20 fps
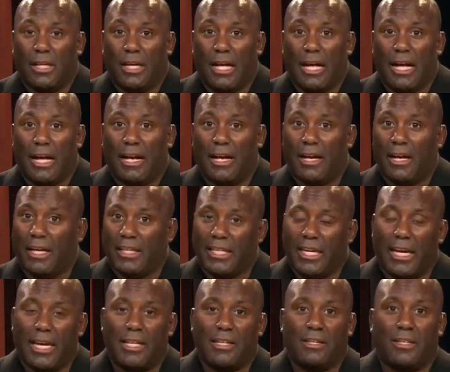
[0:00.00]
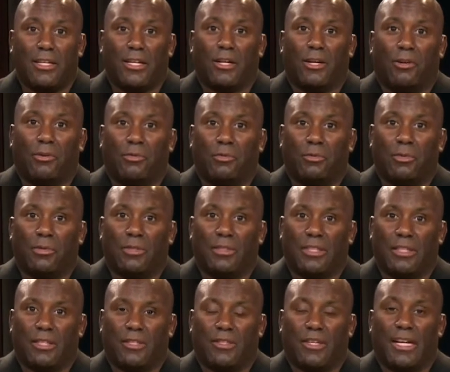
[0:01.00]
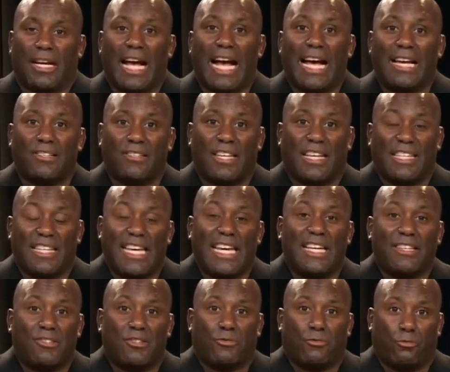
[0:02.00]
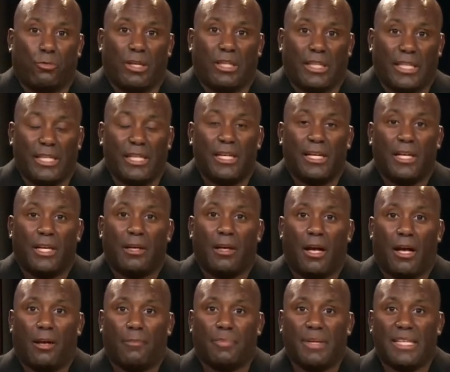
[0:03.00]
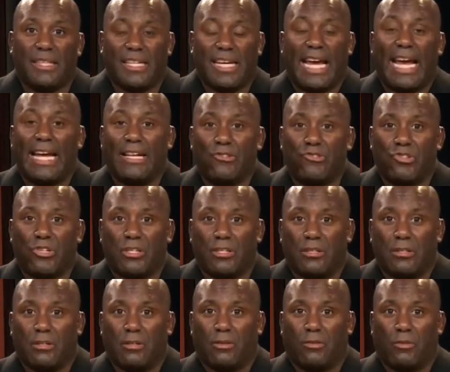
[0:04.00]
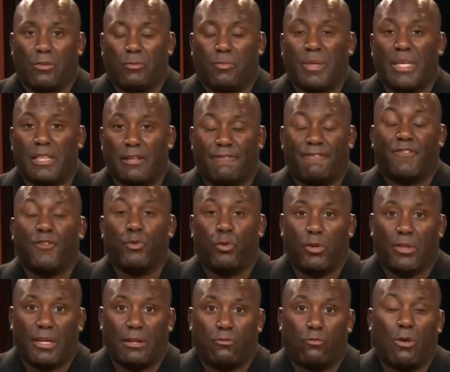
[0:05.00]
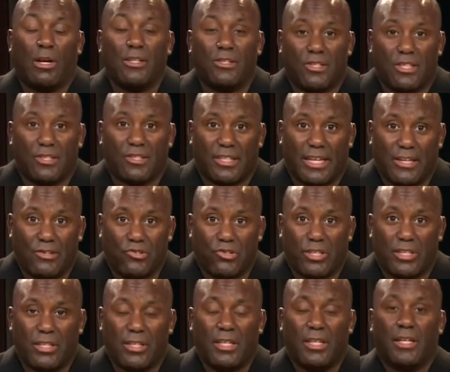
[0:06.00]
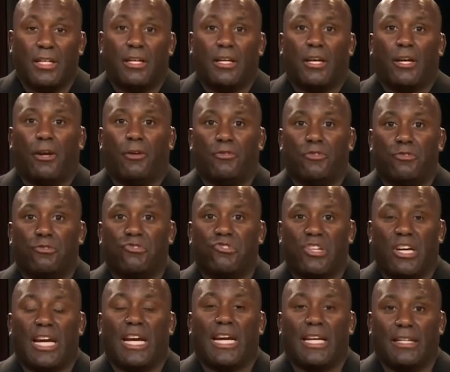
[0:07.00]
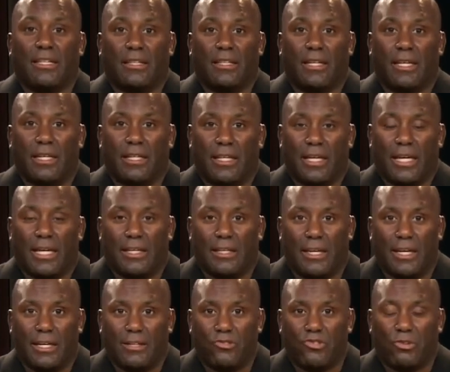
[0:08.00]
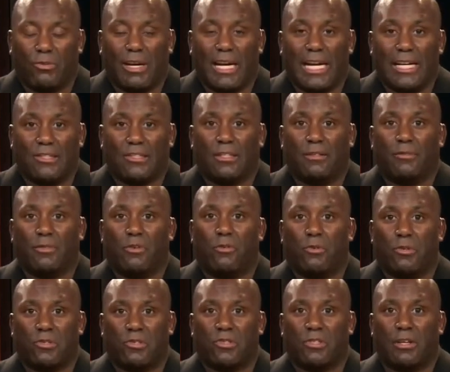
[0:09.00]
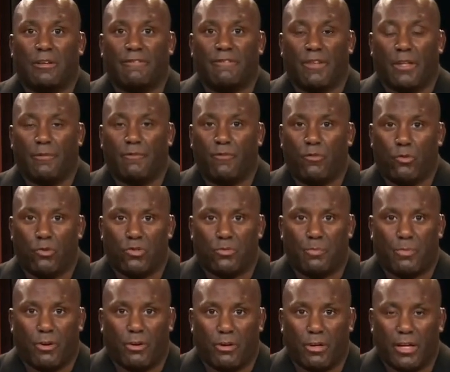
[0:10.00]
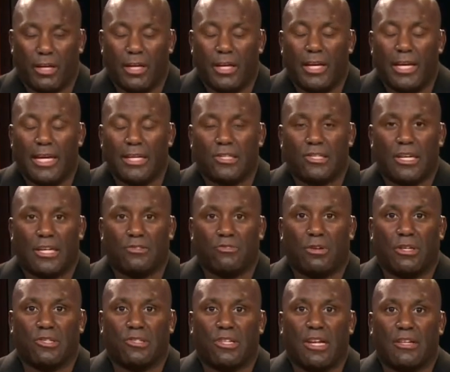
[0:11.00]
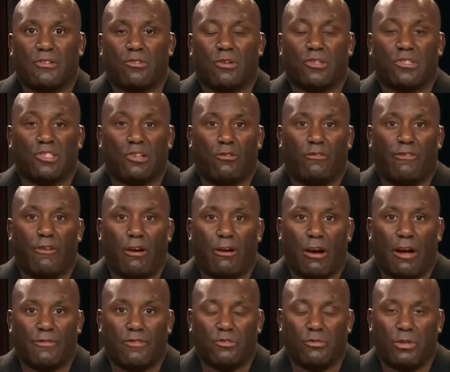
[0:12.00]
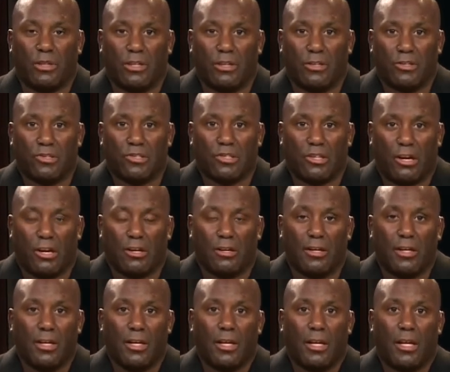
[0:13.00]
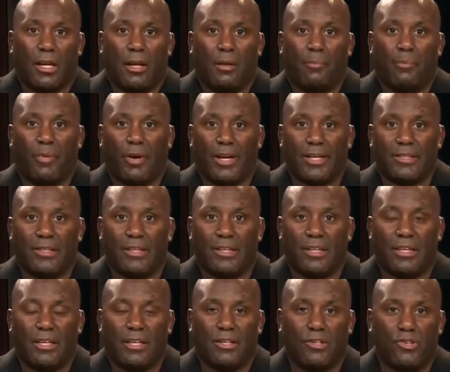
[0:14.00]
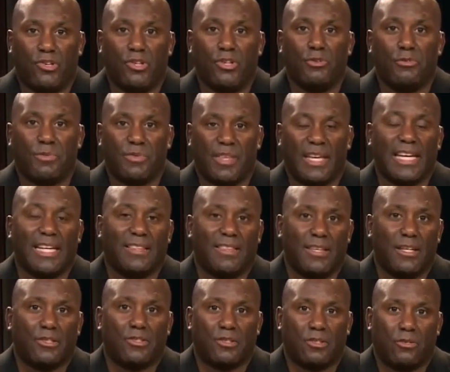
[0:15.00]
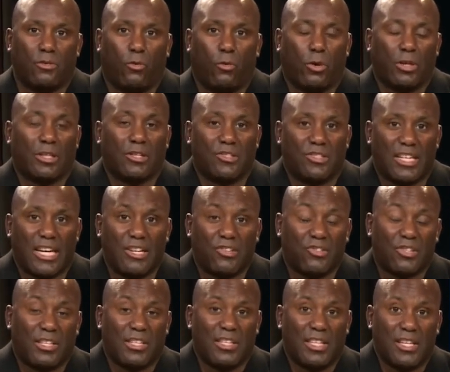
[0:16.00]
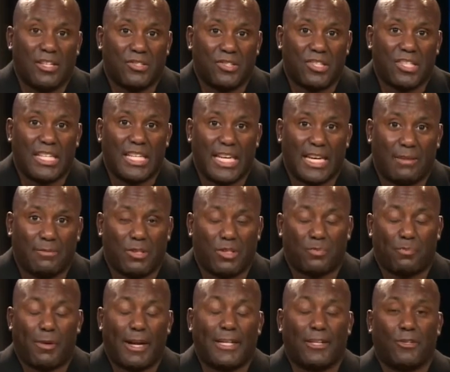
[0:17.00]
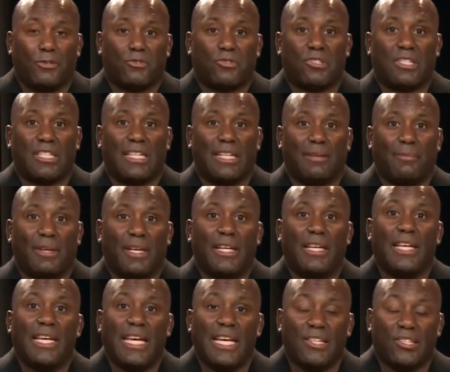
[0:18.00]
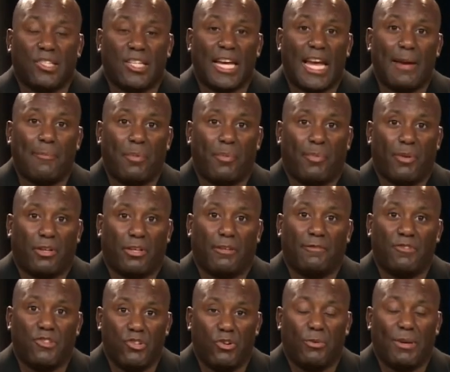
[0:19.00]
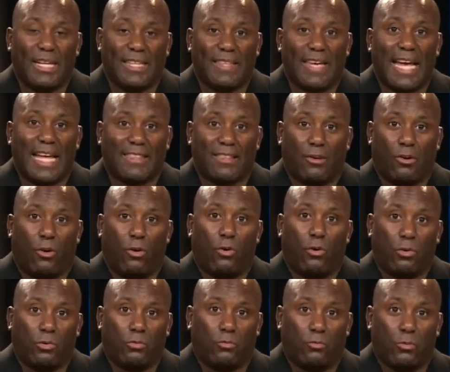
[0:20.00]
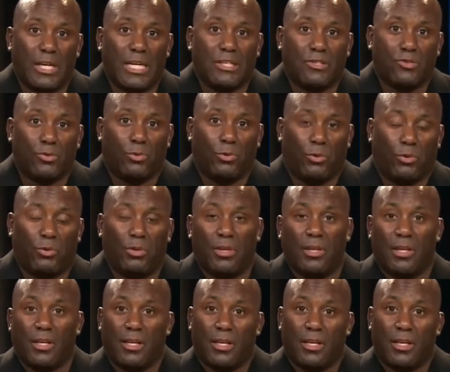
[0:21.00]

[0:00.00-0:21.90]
Uh, again, you know, the guys that need to really uh, be the engine or be the fuel that runs this engine, you know, Duchene and, and, and, and Johansen, and of course, uh, Filip Forsberg, et cetera, et cetera, so far off to a good start. But do you think this organization, this team, this Predators team, is capable of doing that, the whole retool?